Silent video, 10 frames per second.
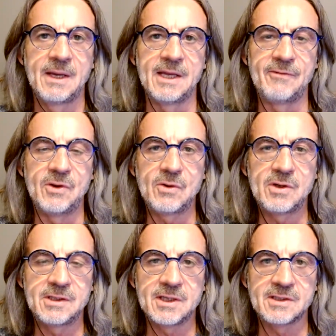if you
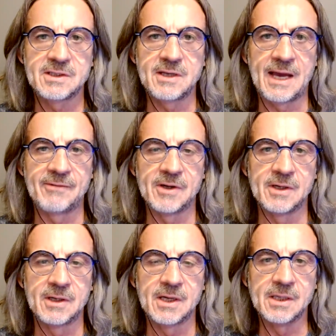could just have a
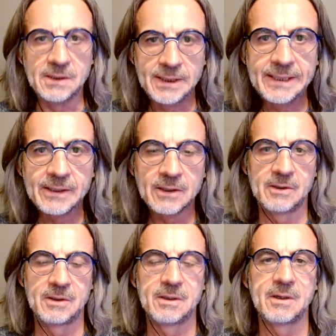clear
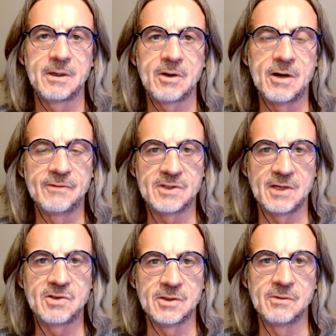
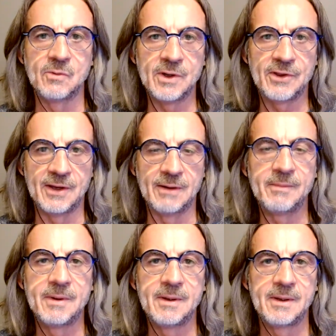conversation with them
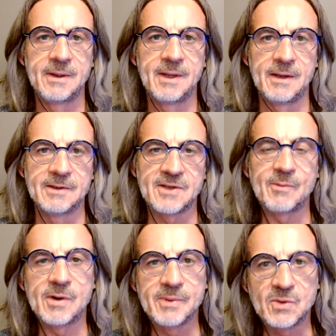
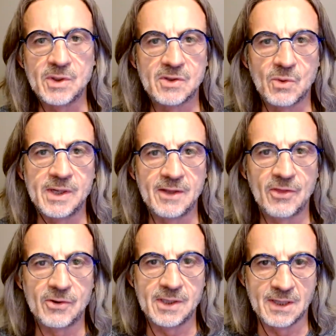somewhere between 20 and
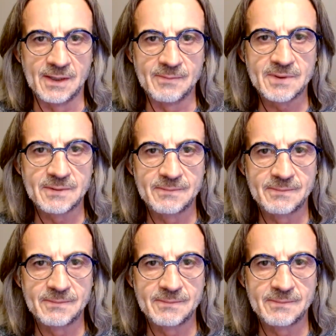30 times